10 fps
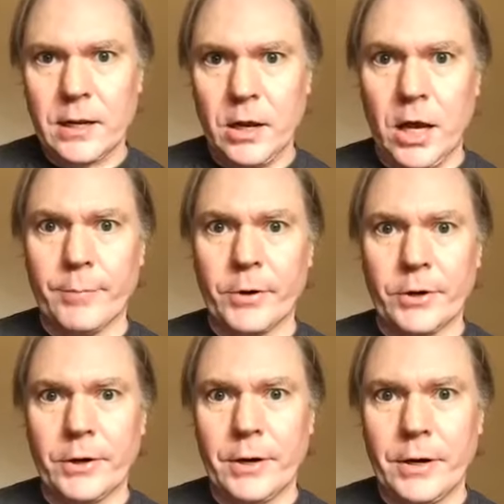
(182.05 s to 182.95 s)
Auburn.
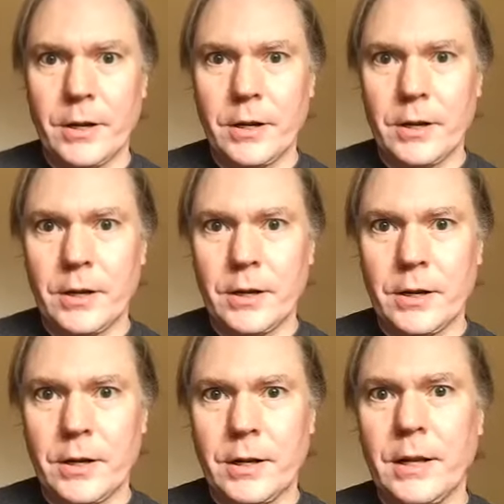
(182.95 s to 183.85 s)

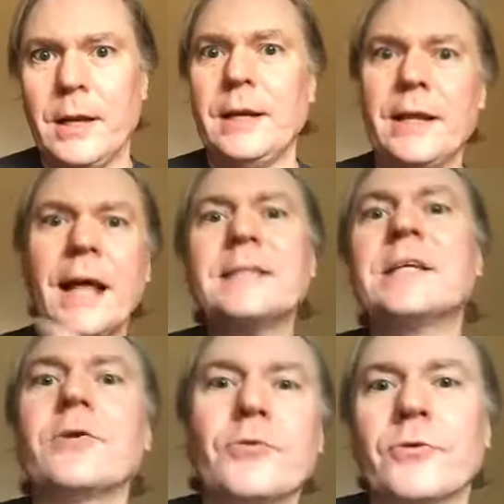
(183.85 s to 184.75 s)
Now that's
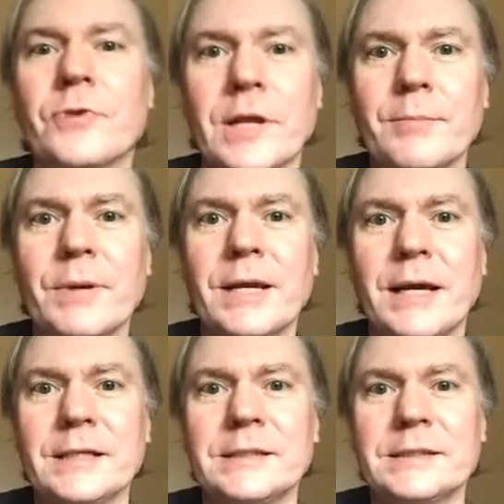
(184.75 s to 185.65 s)
interesting
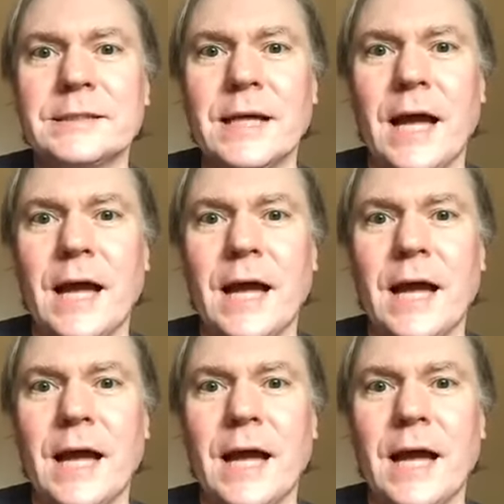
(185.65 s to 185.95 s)
because